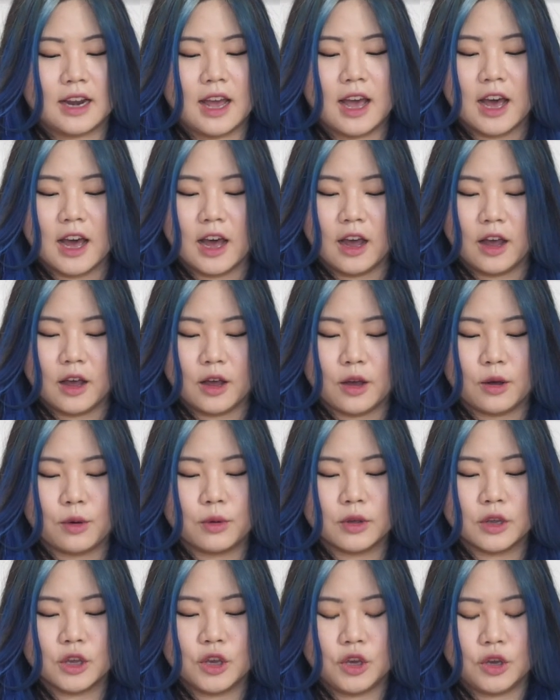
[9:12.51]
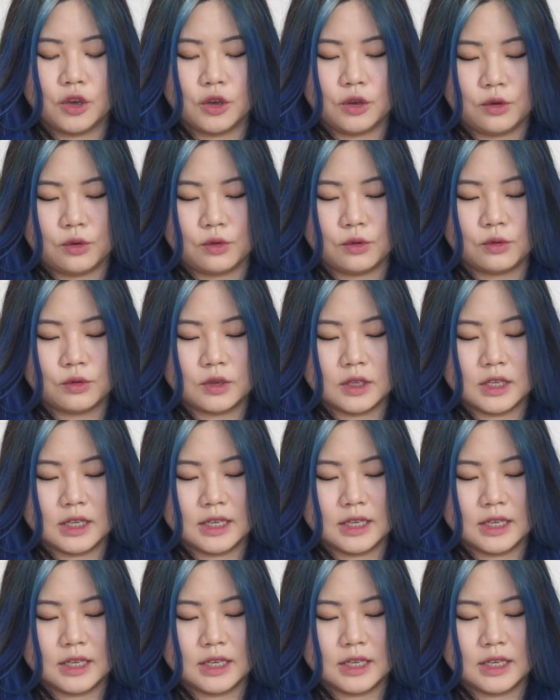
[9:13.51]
How cute.